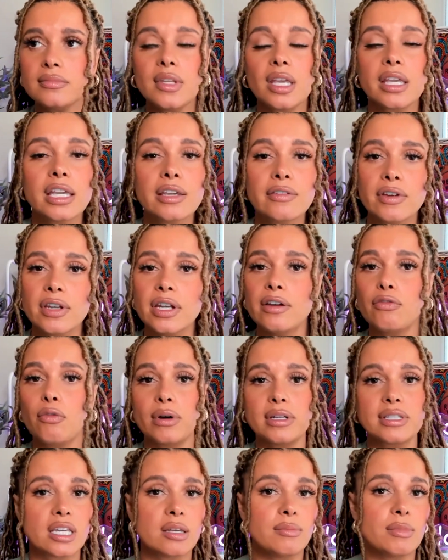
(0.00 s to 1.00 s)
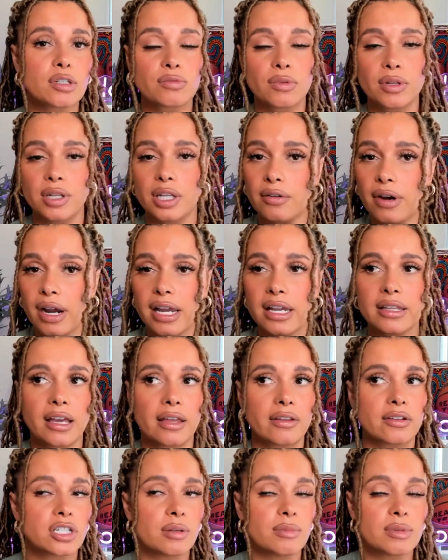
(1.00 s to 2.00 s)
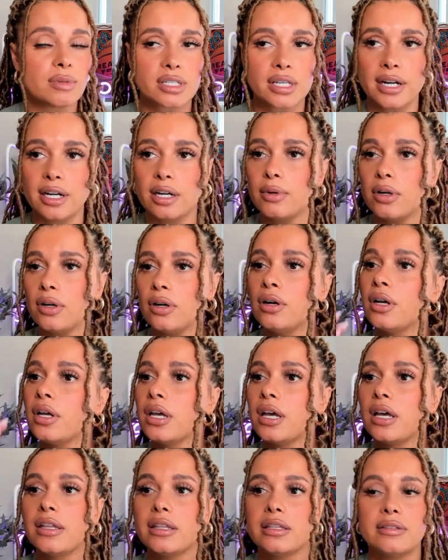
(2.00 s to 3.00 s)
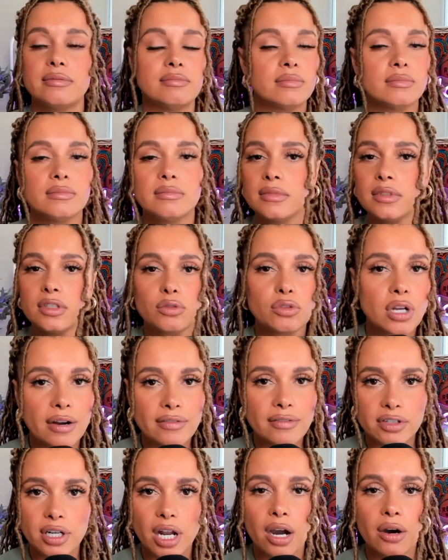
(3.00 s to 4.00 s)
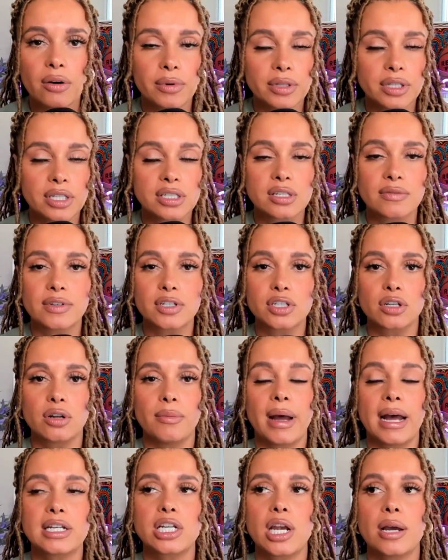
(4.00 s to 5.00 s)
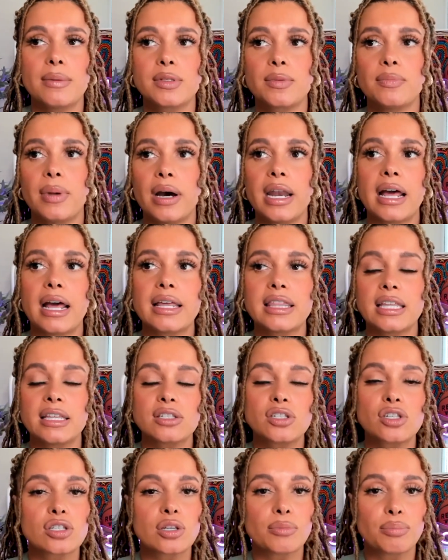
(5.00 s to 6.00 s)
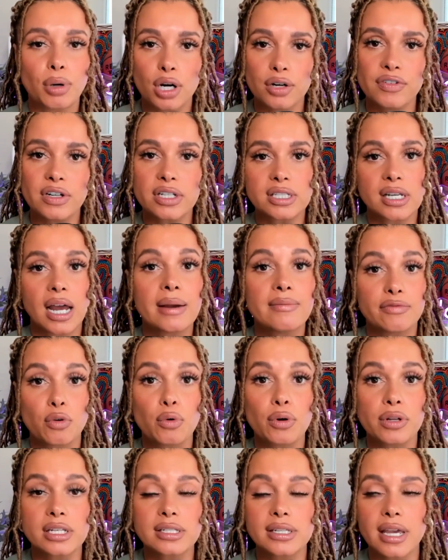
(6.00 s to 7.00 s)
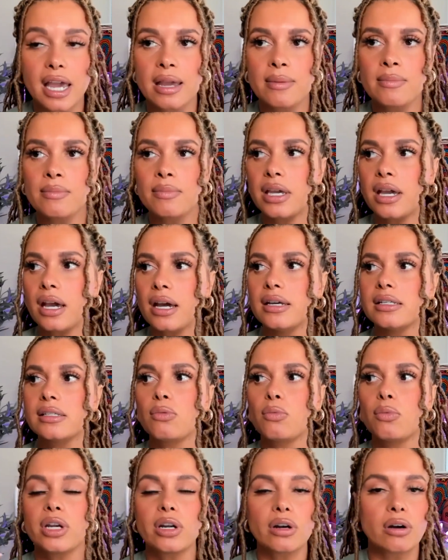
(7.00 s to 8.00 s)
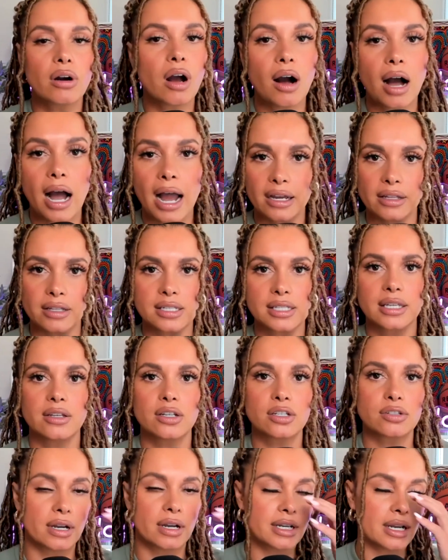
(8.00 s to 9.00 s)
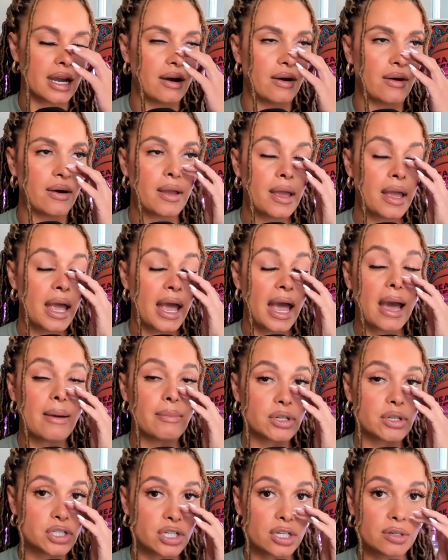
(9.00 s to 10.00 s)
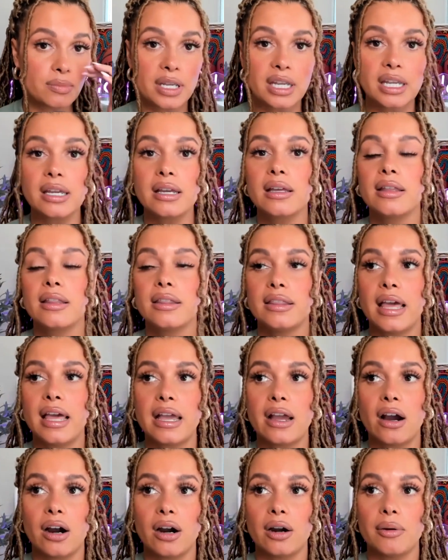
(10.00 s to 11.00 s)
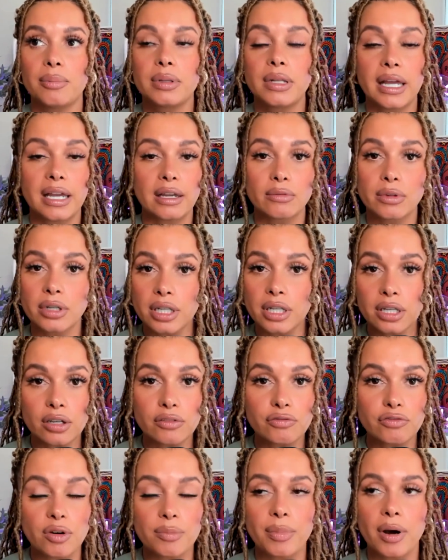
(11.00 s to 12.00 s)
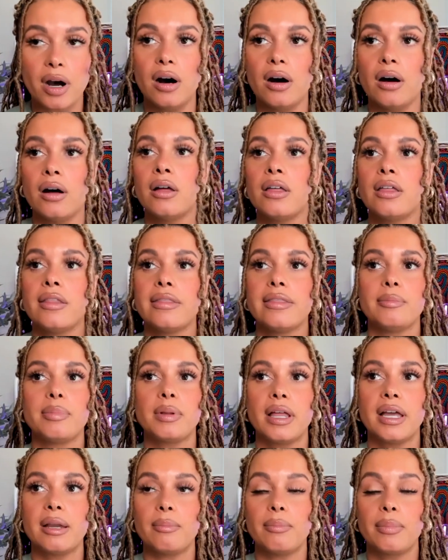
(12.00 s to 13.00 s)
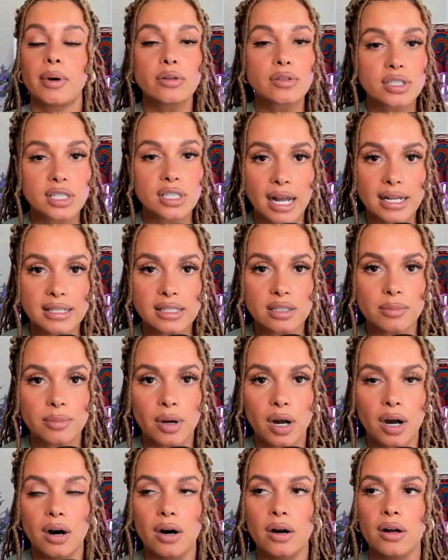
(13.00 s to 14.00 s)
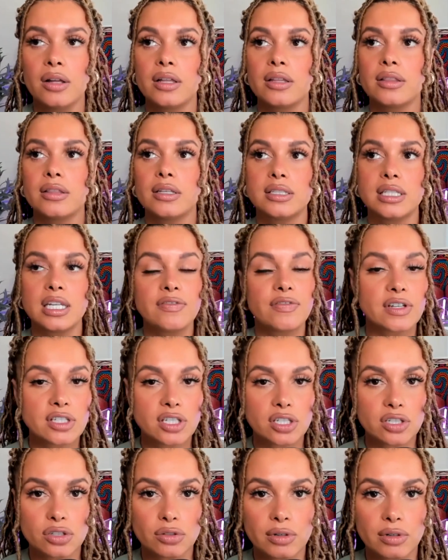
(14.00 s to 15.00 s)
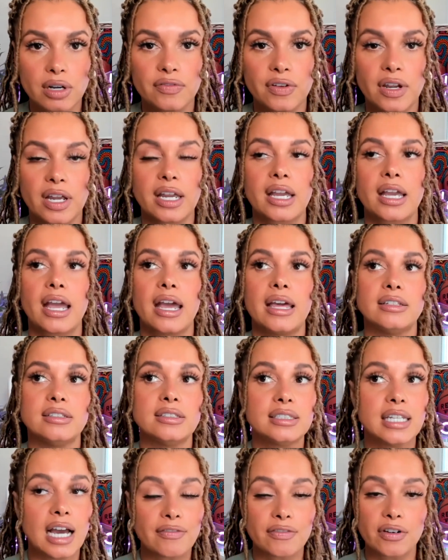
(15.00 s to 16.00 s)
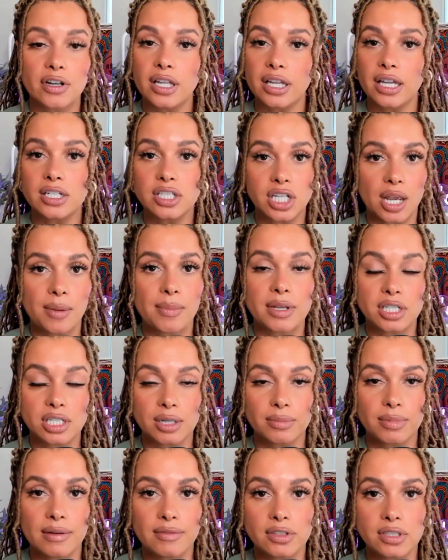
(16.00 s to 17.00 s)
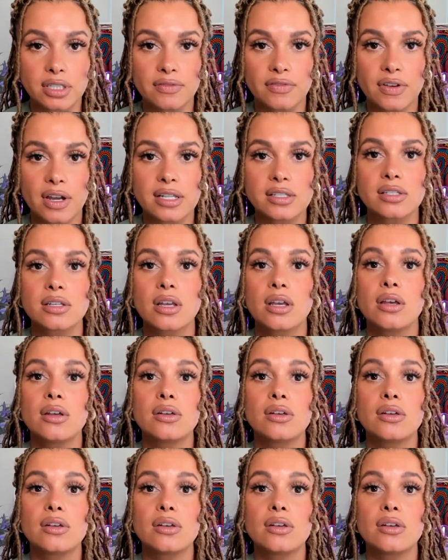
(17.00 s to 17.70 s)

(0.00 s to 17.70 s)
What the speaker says: Even if one team is really great and the other team is terrible, you never know with these divisional matchups. But I think this is the perfect time for this game because we are all high on the Steelers right now, and we should be. They are playing really good football. They're playing both sides of the ball. The defense is terrific and definitely a championship level defense.